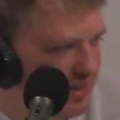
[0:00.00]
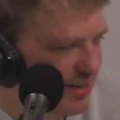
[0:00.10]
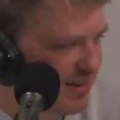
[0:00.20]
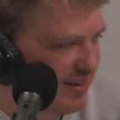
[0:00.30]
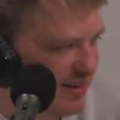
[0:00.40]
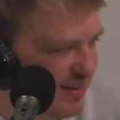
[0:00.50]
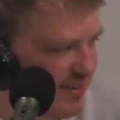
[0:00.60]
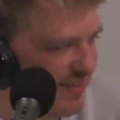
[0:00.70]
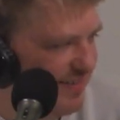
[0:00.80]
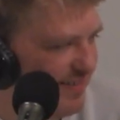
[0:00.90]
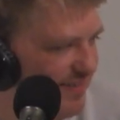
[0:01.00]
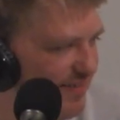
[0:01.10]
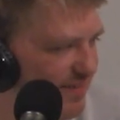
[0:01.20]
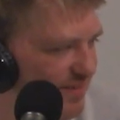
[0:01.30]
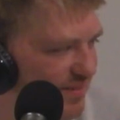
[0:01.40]

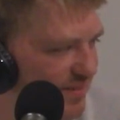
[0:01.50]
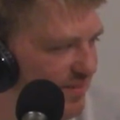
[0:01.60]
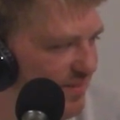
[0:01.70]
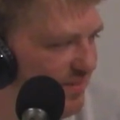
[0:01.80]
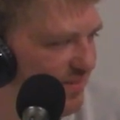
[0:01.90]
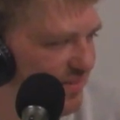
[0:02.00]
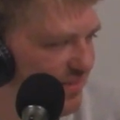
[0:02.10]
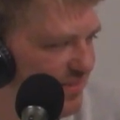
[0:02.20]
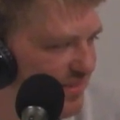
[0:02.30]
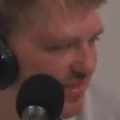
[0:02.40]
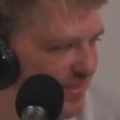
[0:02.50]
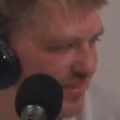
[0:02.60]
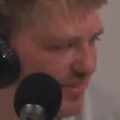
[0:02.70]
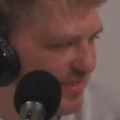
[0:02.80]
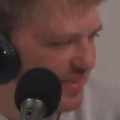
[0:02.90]

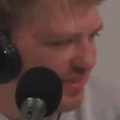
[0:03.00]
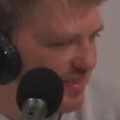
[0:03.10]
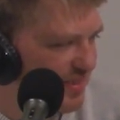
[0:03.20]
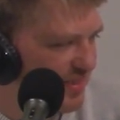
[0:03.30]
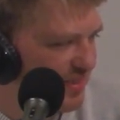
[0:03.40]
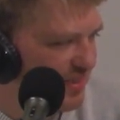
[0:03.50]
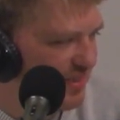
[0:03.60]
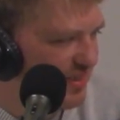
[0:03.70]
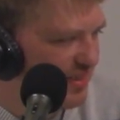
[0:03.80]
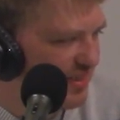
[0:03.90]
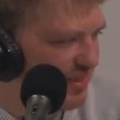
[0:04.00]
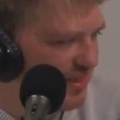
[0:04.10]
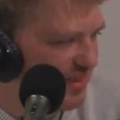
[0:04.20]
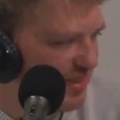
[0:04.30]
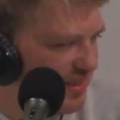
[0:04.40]

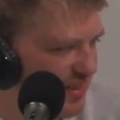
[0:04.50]
[no speech]